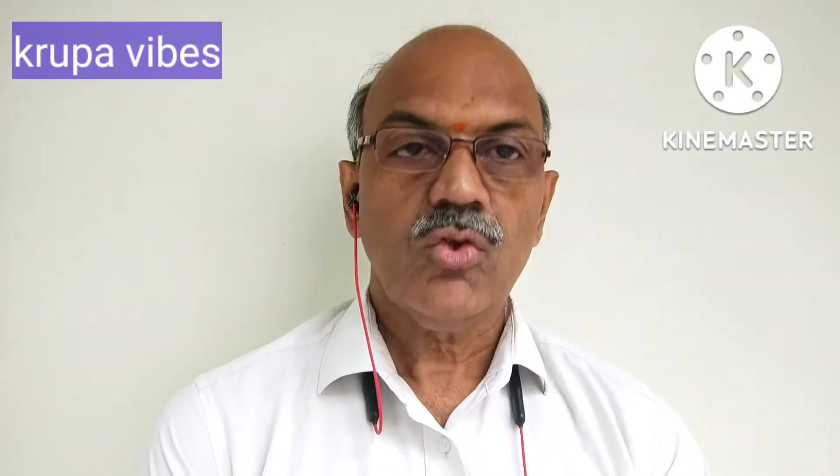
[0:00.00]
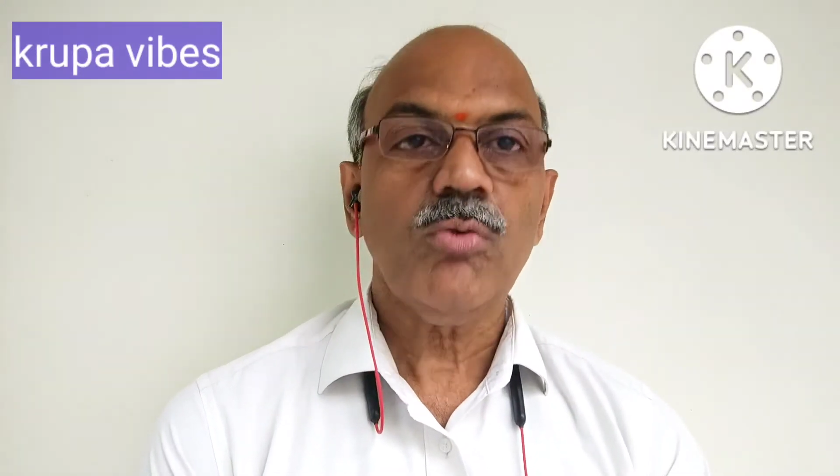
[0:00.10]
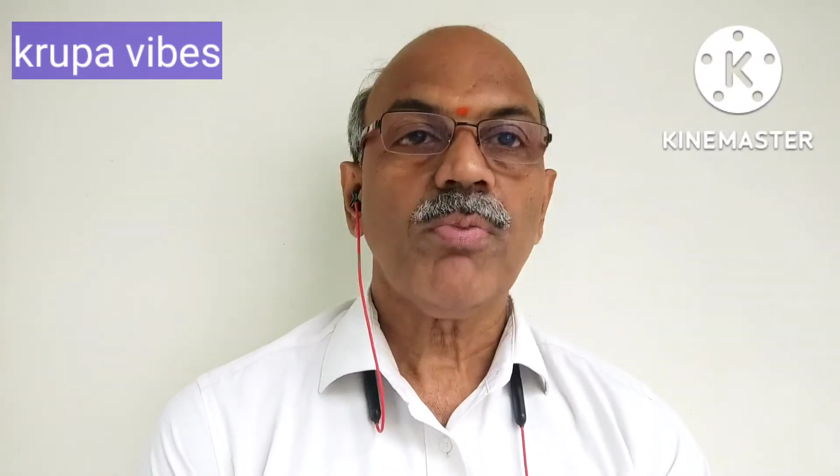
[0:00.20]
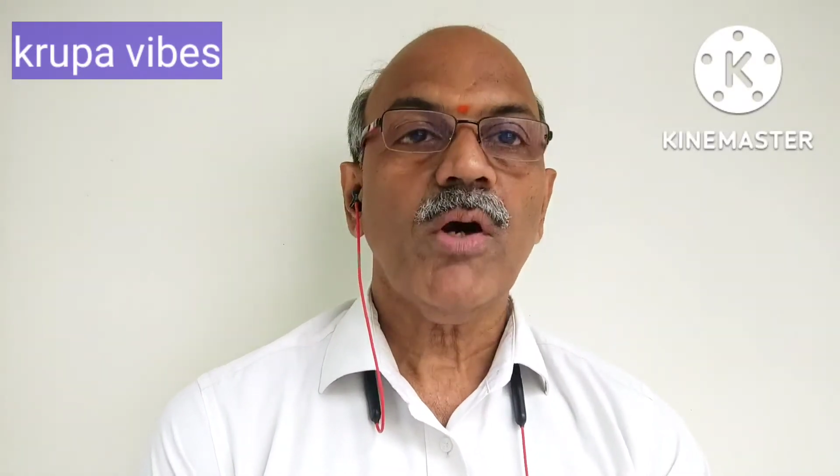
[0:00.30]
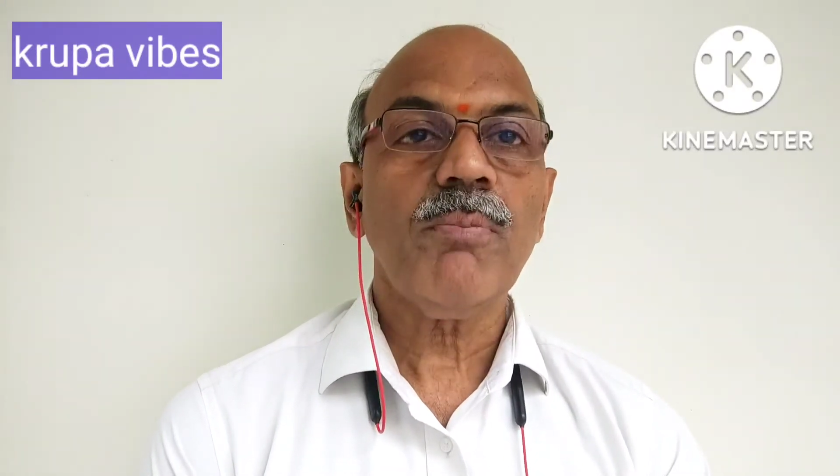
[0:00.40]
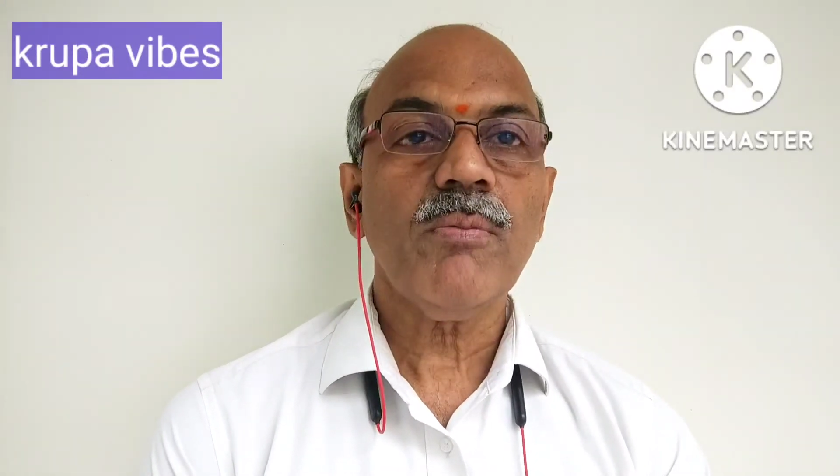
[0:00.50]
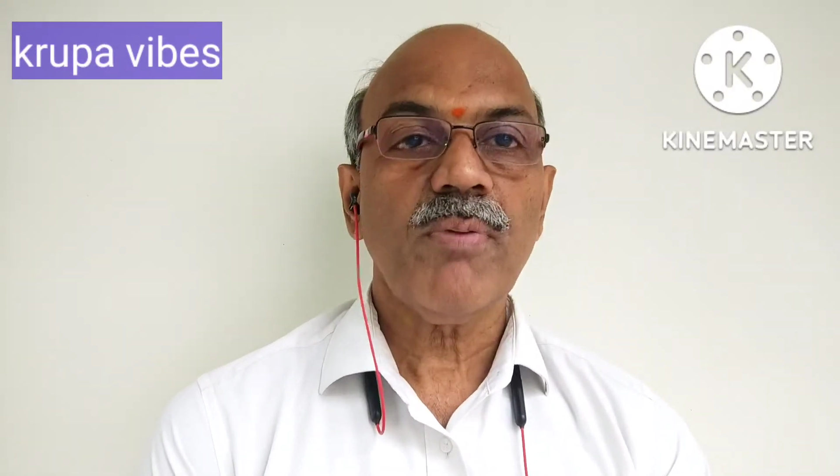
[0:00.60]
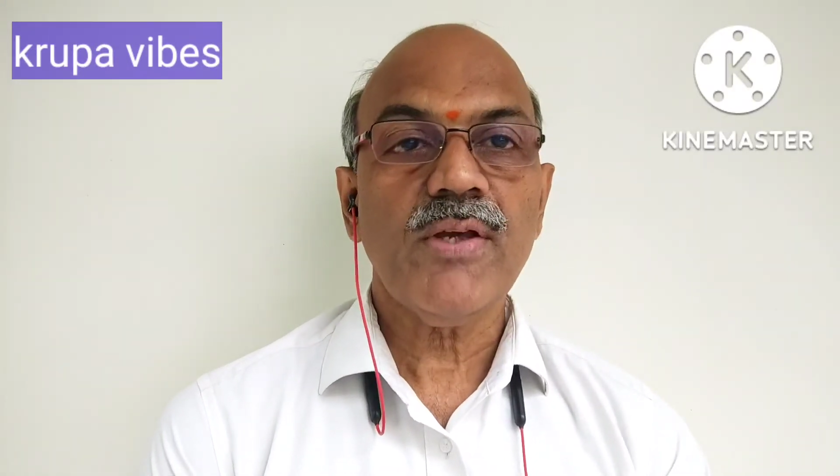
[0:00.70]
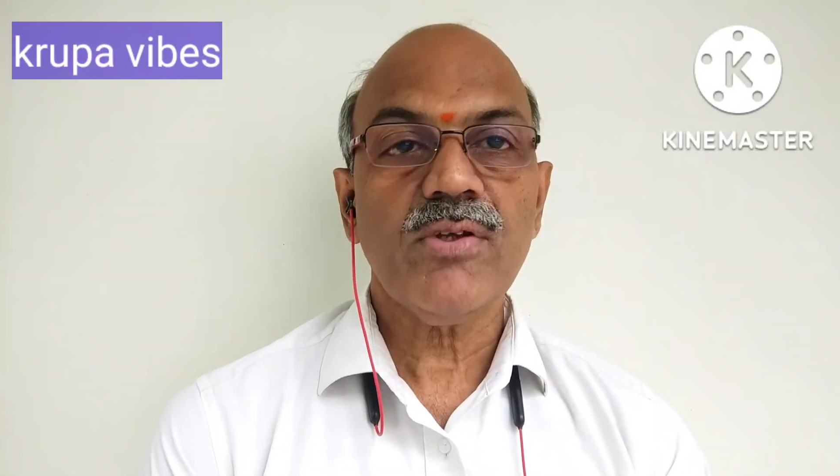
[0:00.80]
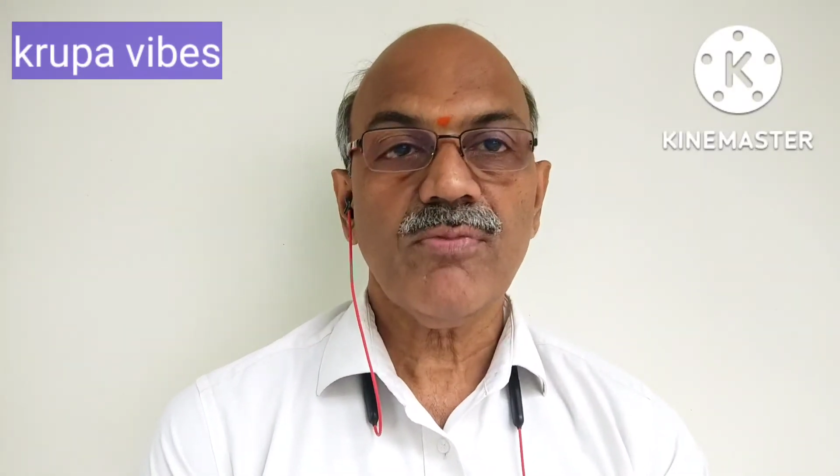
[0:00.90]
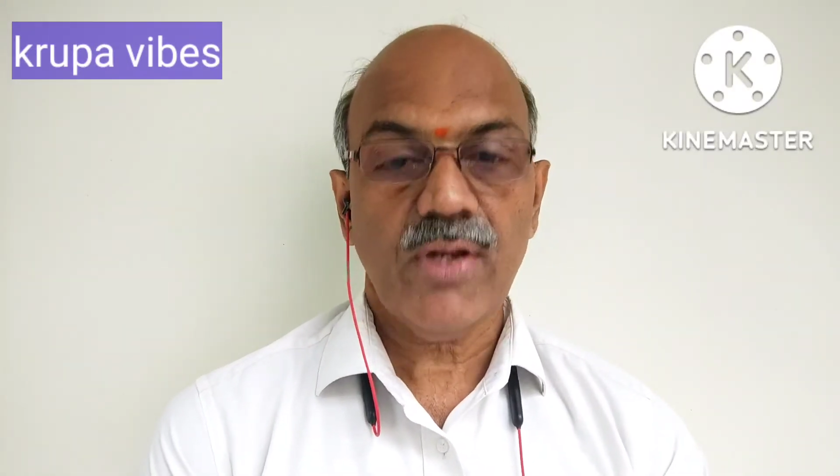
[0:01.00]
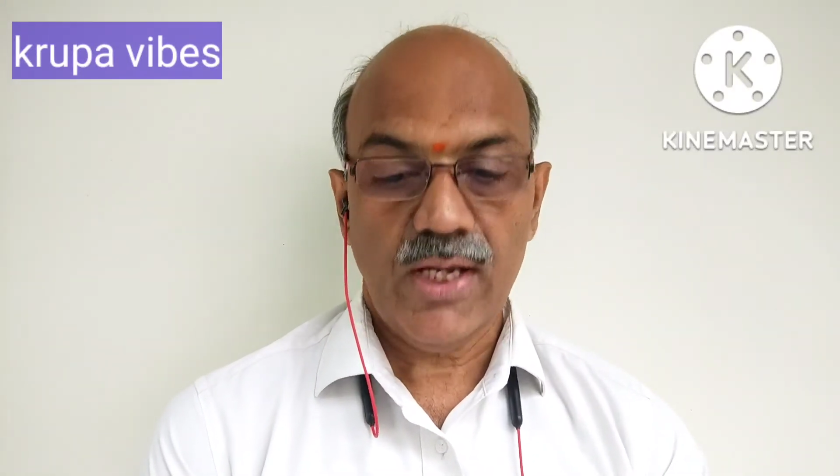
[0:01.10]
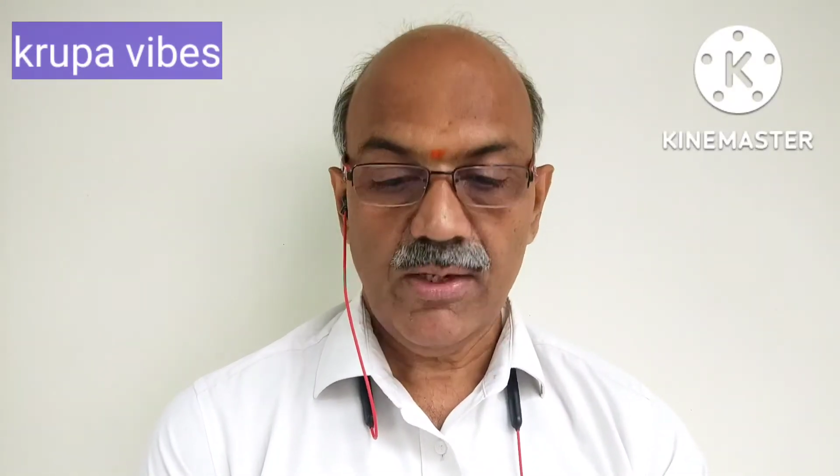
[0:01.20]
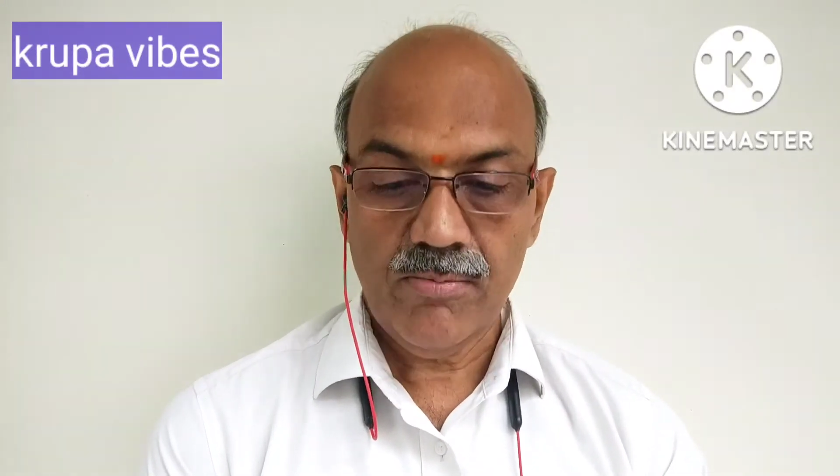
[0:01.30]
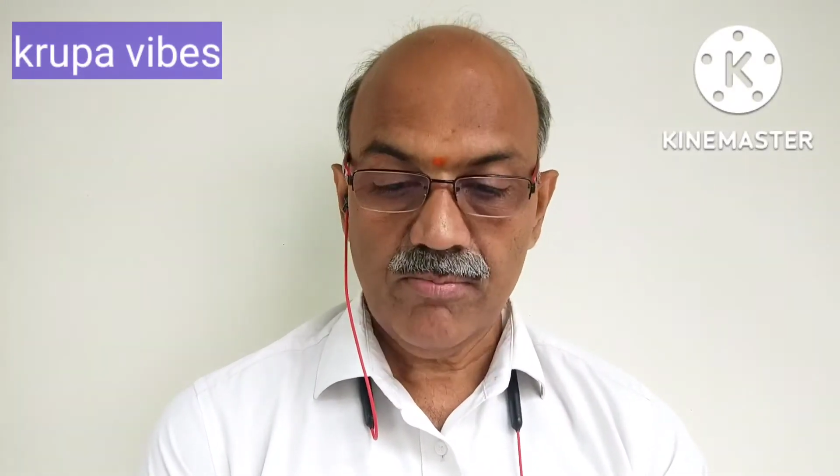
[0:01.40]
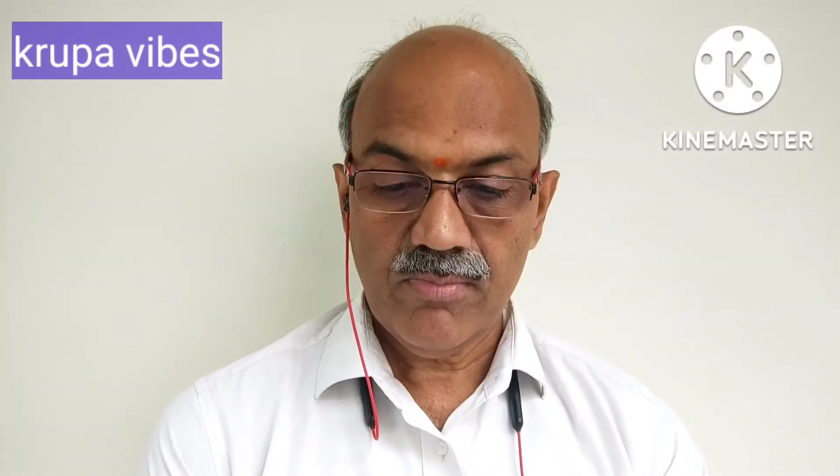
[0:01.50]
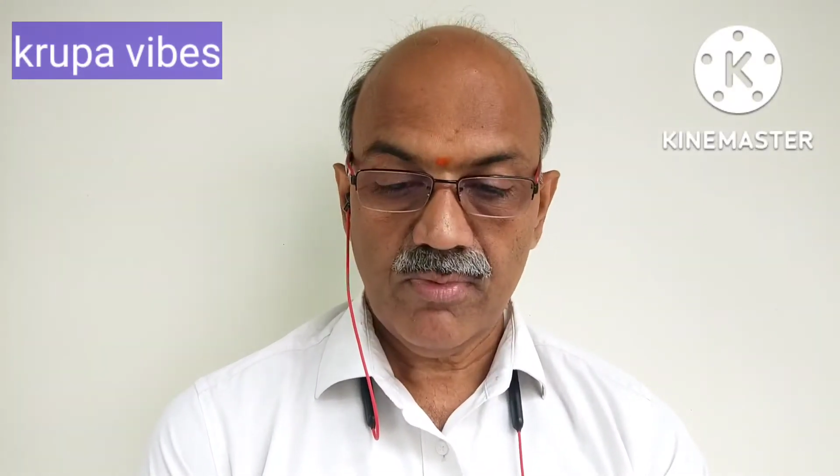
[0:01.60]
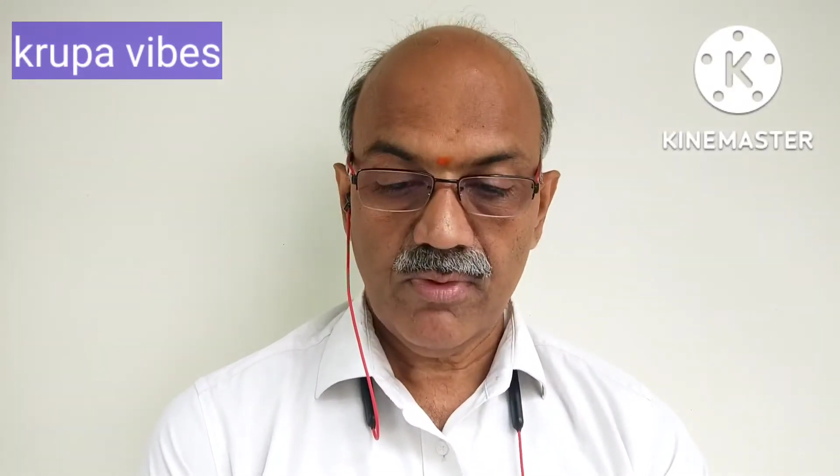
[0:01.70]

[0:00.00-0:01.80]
So proper place of time